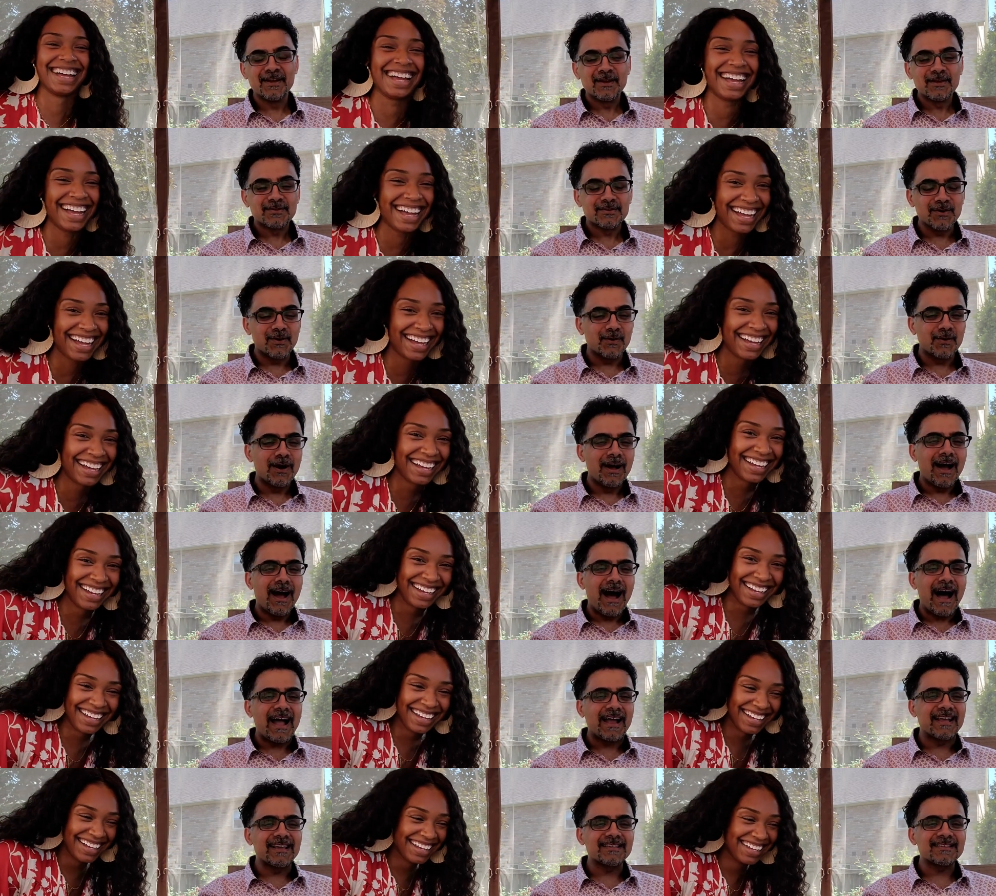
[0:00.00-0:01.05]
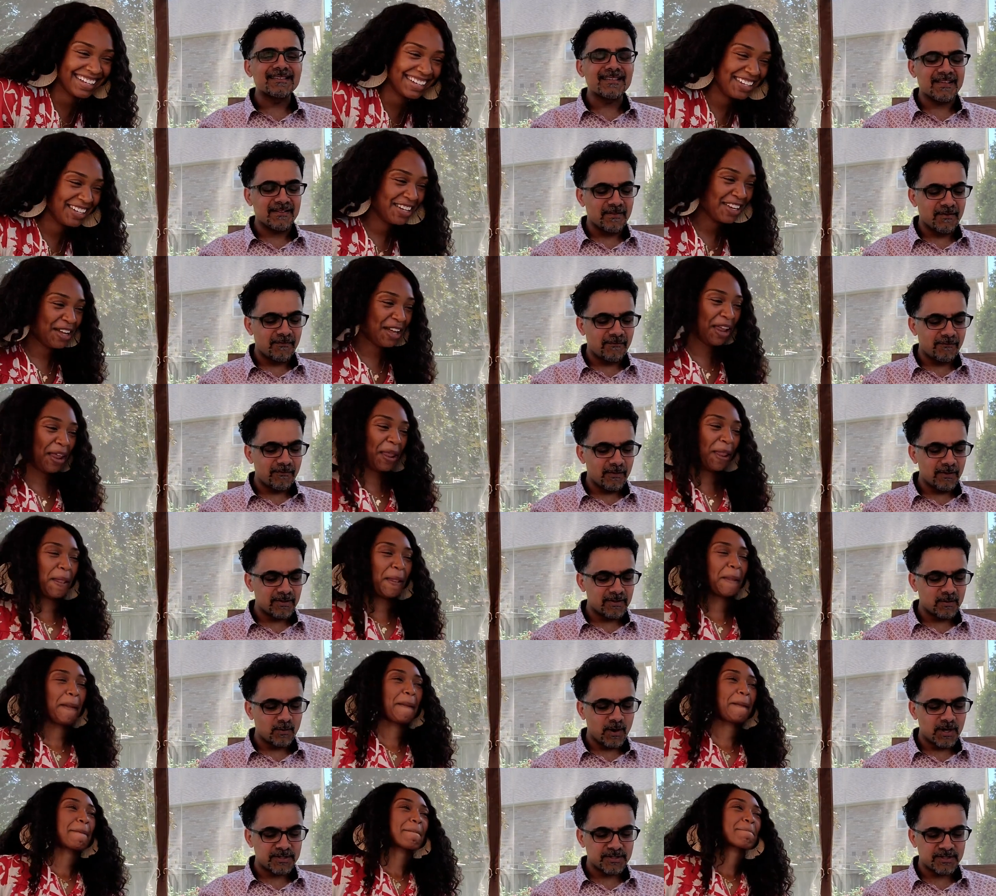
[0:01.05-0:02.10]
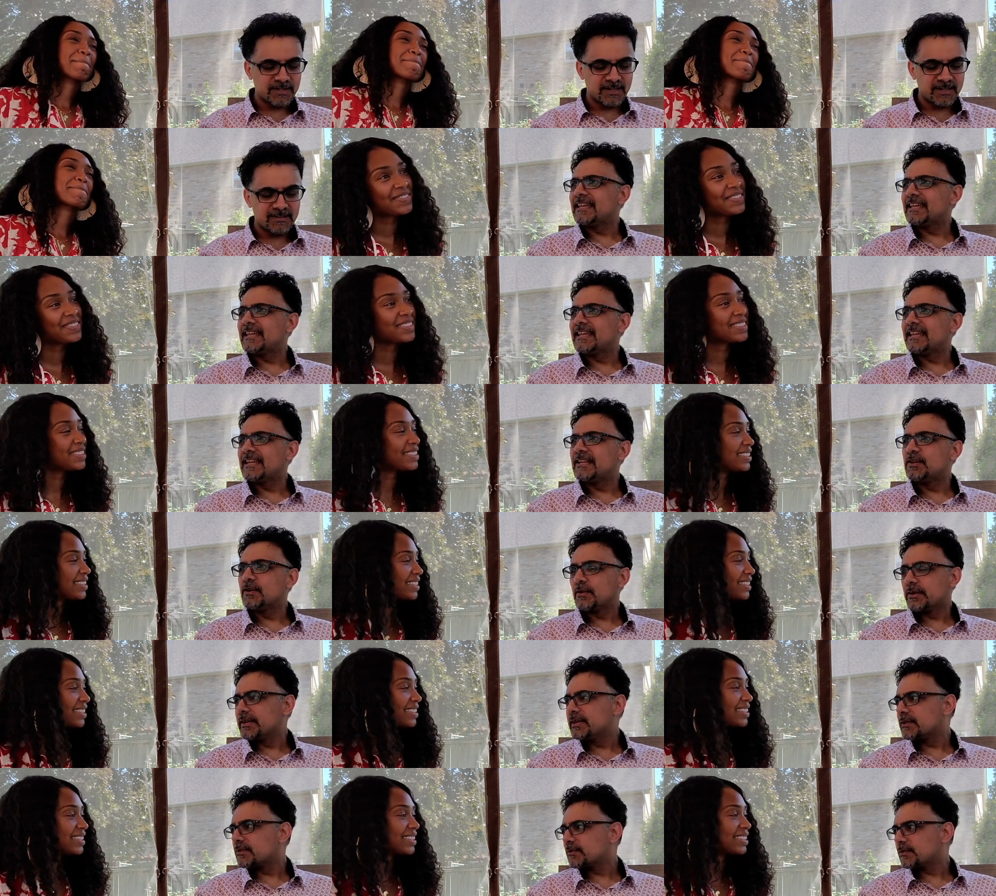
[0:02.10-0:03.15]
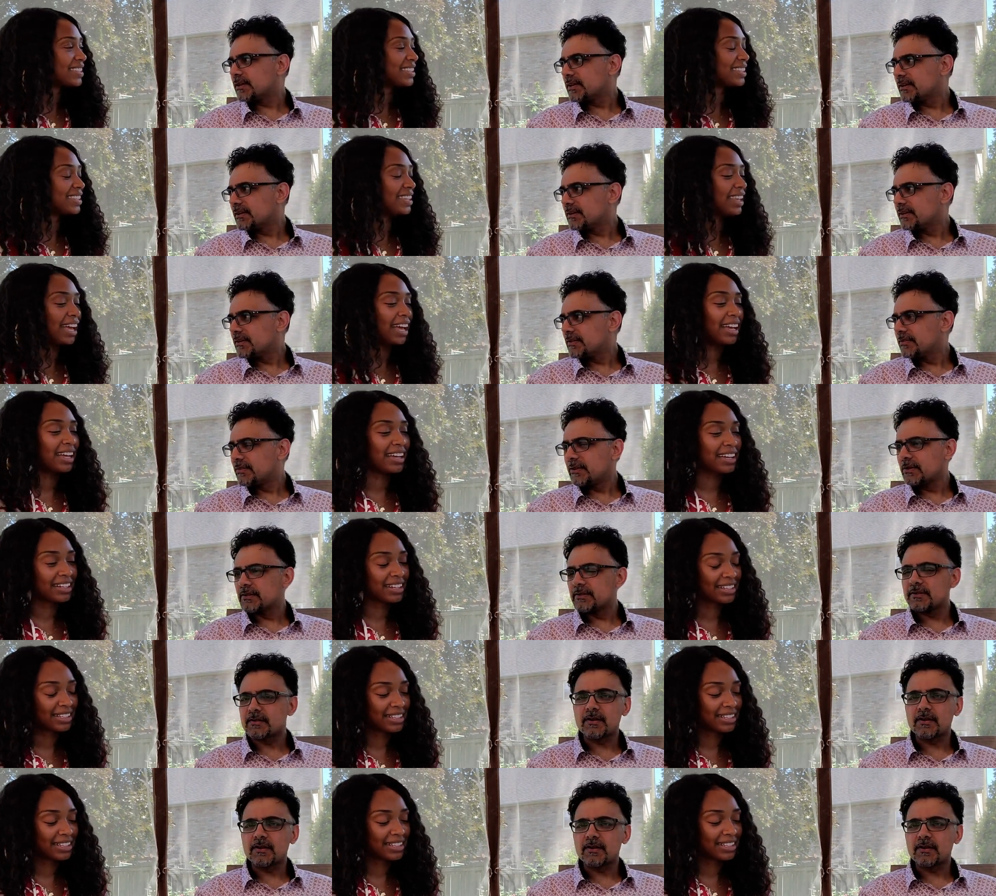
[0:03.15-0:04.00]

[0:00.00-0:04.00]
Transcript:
Speaker 1: So, I guess the first question is in your industry, yeah. there's this